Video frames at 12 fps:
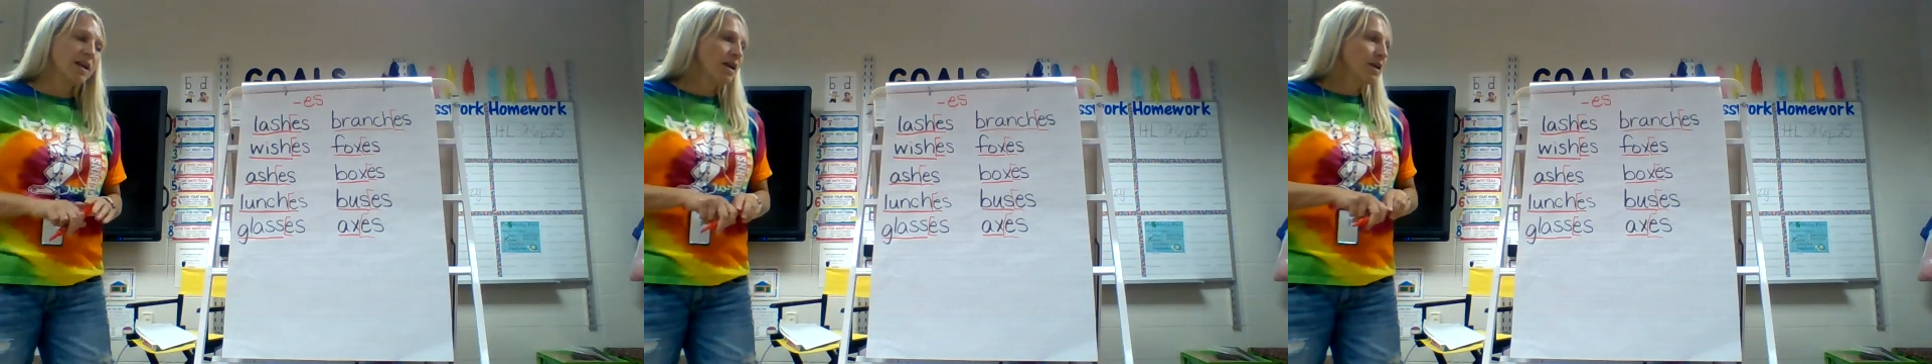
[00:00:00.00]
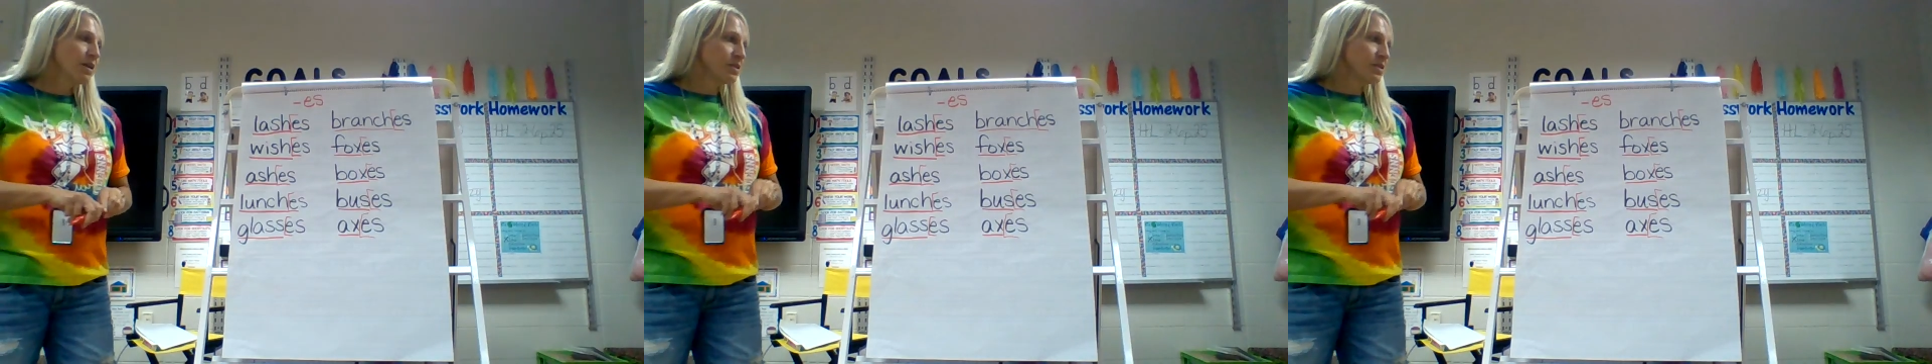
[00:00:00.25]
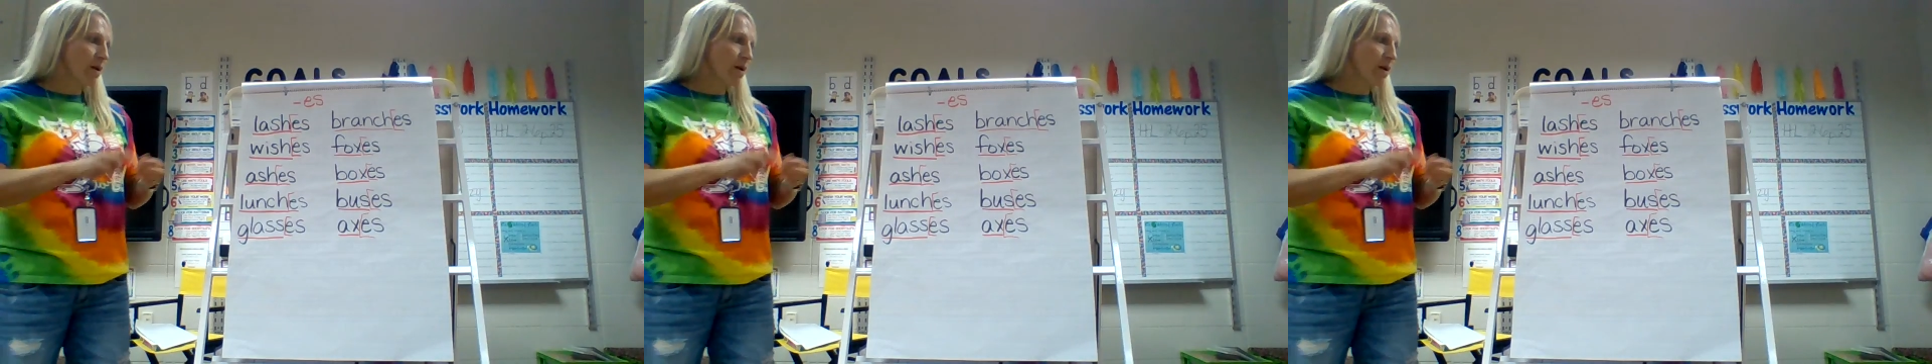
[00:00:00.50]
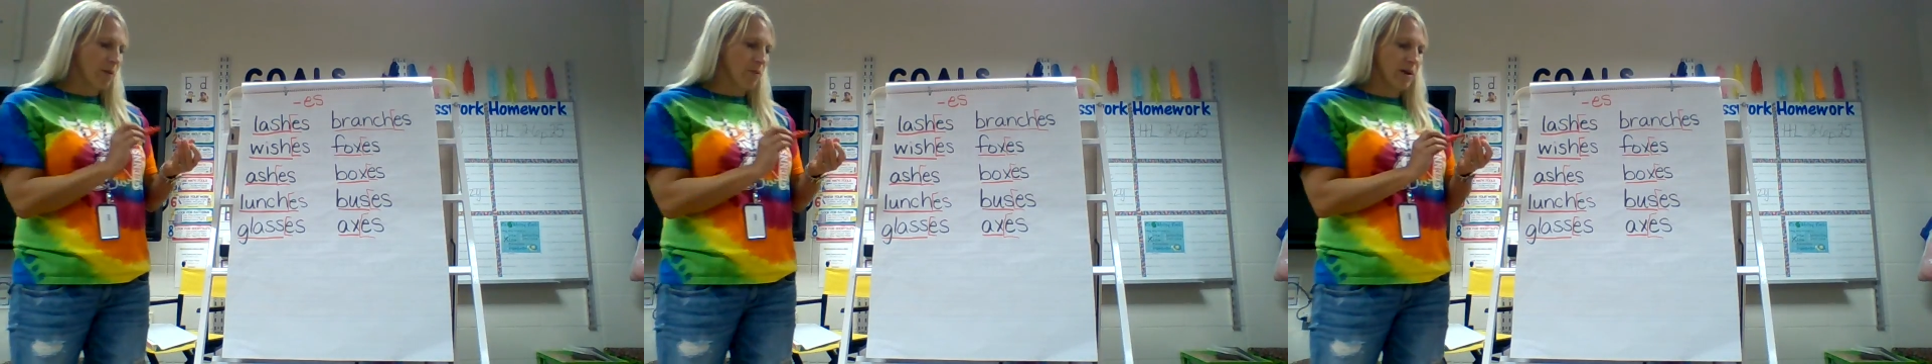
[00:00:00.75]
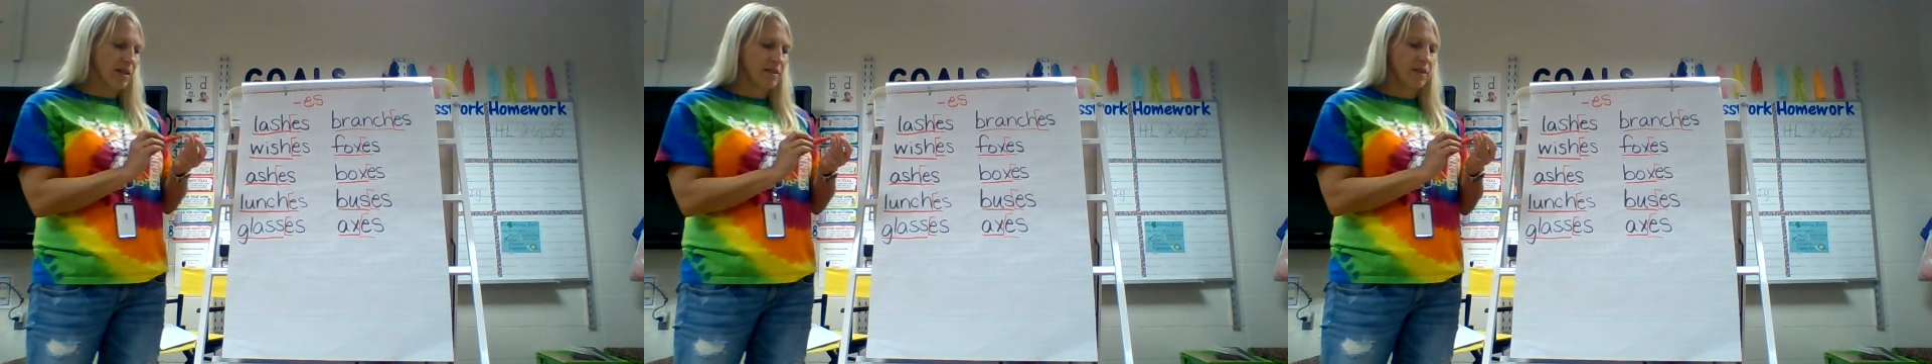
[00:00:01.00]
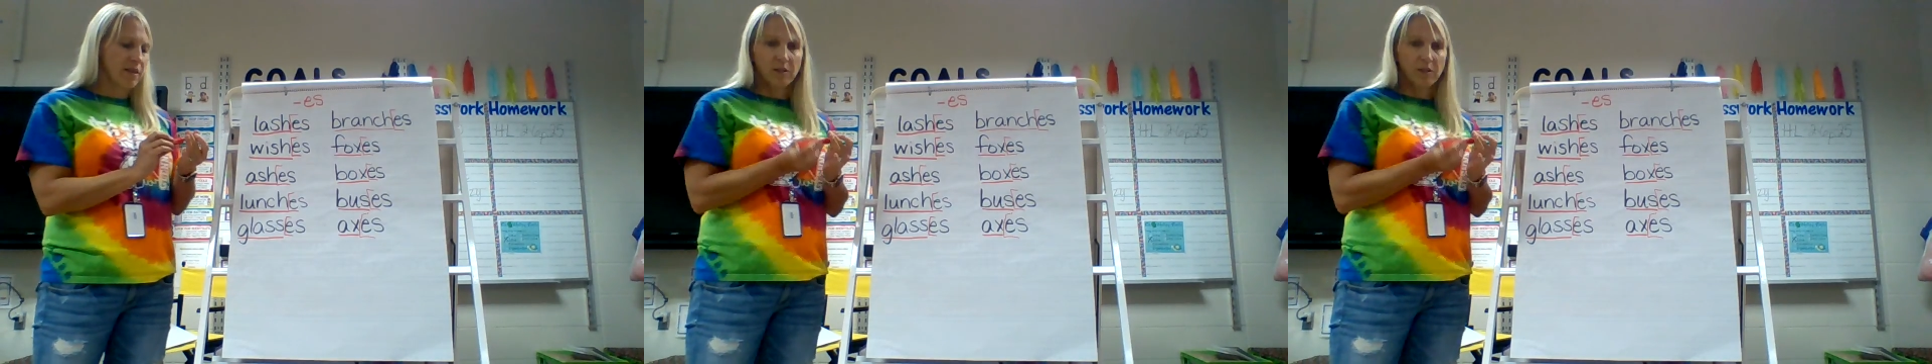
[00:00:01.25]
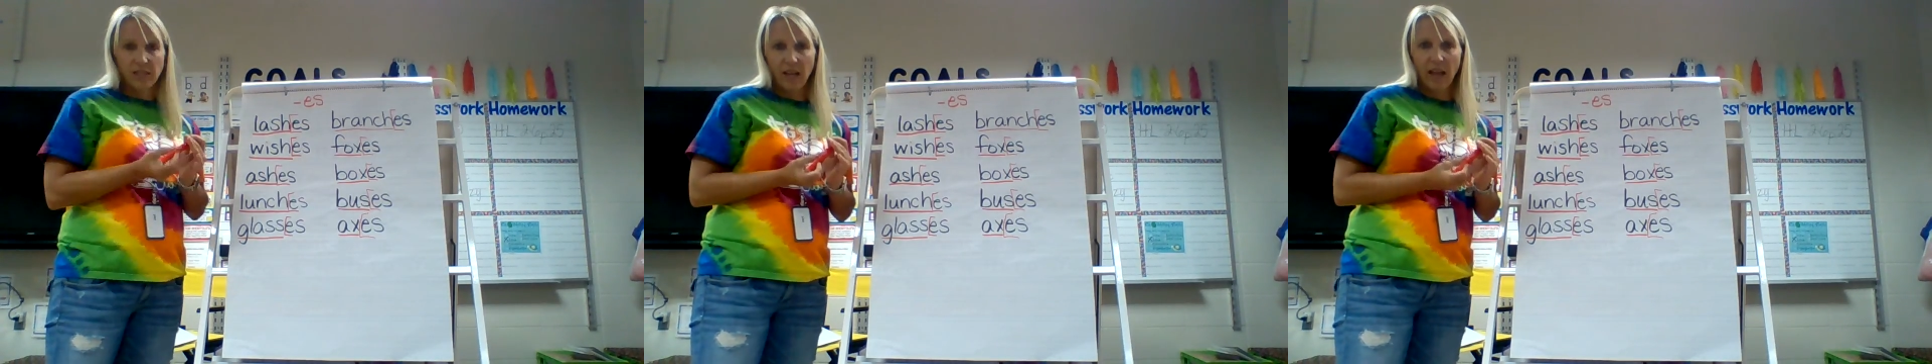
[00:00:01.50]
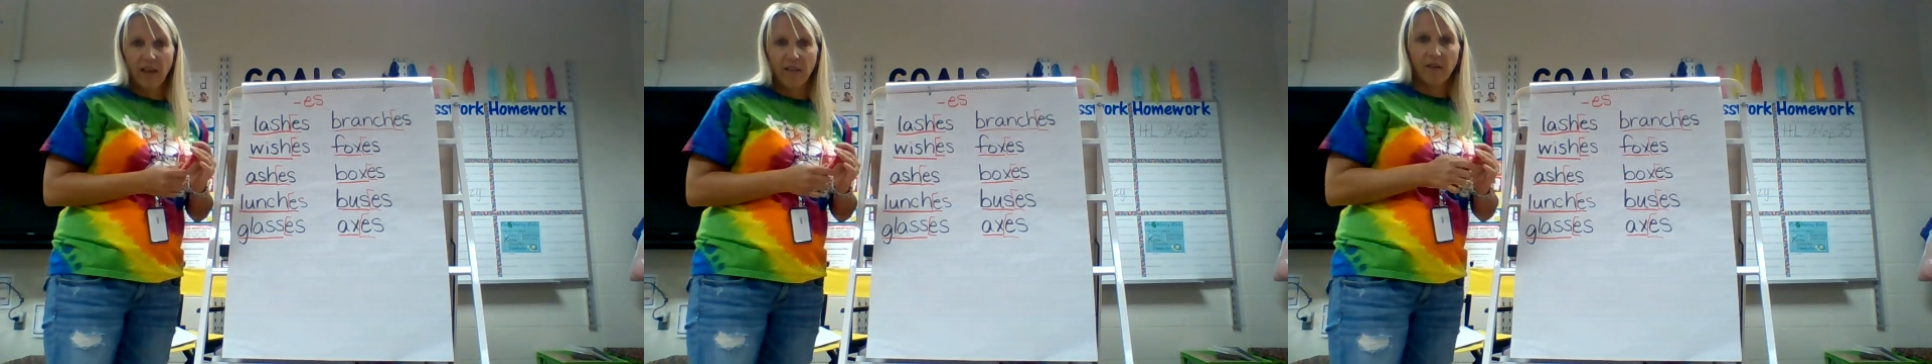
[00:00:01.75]
so why don't we read those
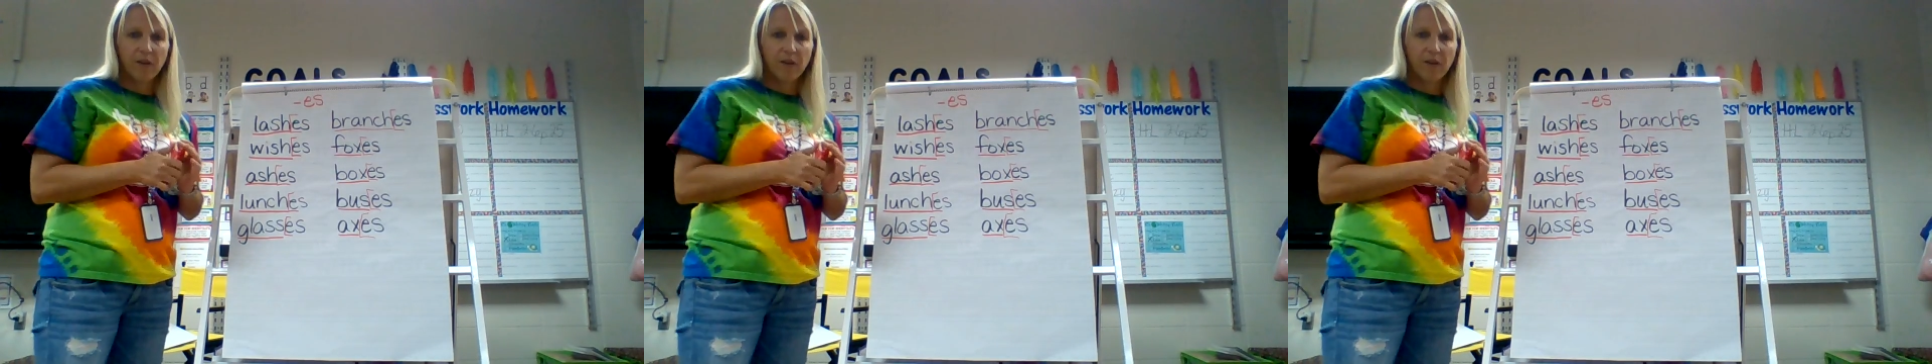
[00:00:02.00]
together?